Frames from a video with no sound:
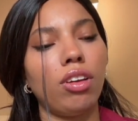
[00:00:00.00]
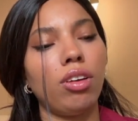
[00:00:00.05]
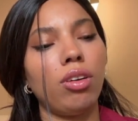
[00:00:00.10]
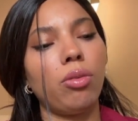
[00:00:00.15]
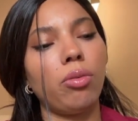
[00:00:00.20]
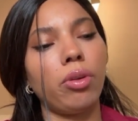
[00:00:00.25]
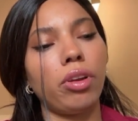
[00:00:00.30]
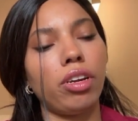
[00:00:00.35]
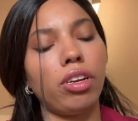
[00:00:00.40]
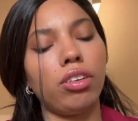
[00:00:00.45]

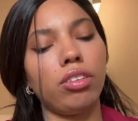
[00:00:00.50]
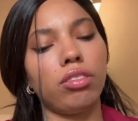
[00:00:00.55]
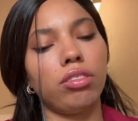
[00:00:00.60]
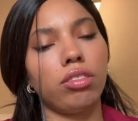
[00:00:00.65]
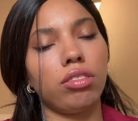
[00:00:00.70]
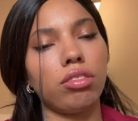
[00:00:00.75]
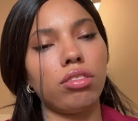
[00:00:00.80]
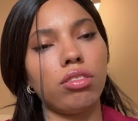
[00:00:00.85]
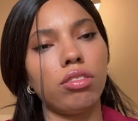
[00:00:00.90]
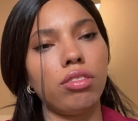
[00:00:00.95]
What
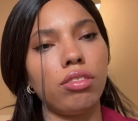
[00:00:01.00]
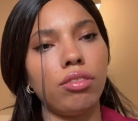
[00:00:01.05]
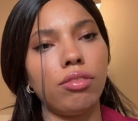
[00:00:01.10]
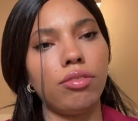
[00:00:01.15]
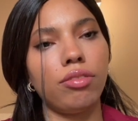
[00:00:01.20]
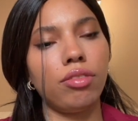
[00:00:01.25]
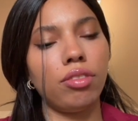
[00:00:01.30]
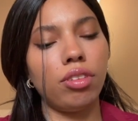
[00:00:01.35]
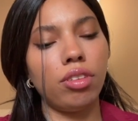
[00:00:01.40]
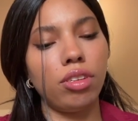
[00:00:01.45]
else?
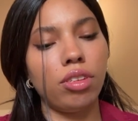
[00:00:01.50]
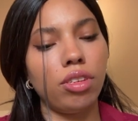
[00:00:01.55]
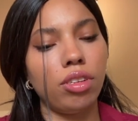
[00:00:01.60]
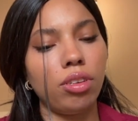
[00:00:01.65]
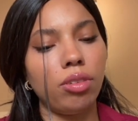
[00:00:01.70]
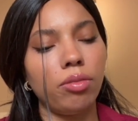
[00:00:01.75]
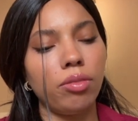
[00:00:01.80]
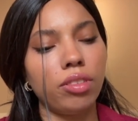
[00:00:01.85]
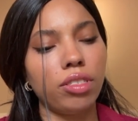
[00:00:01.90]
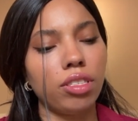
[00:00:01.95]

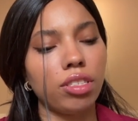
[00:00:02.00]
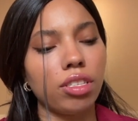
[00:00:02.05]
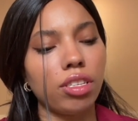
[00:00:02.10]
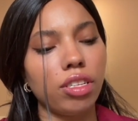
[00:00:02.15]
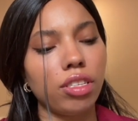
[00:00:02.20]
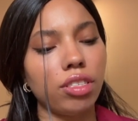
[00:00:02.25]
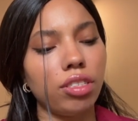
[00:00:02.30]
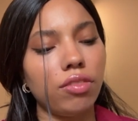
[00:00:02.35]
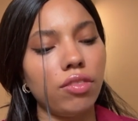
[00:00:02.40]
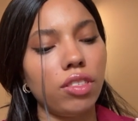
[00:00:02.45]
Let's
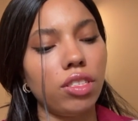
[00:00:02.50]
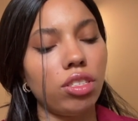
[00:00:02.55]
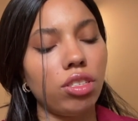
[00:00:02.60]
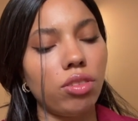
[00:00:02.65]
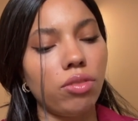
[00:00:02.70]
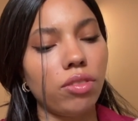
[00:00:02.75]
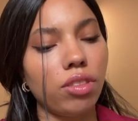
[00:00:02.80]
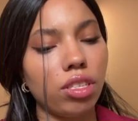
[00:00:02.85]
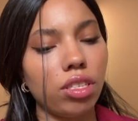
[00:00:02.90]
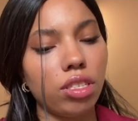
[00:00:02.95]
collective
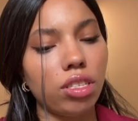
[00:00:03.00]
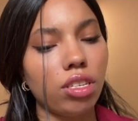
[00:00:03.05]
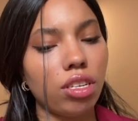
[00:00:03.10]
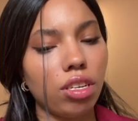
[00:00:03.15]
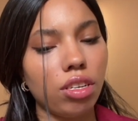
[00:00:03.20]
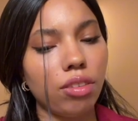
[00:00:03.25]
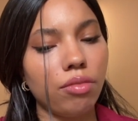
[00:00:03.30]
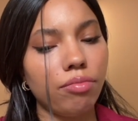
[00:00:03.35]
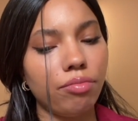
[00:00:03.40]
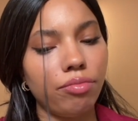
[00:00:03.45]
internet this
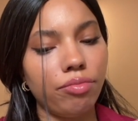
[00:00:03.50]
time.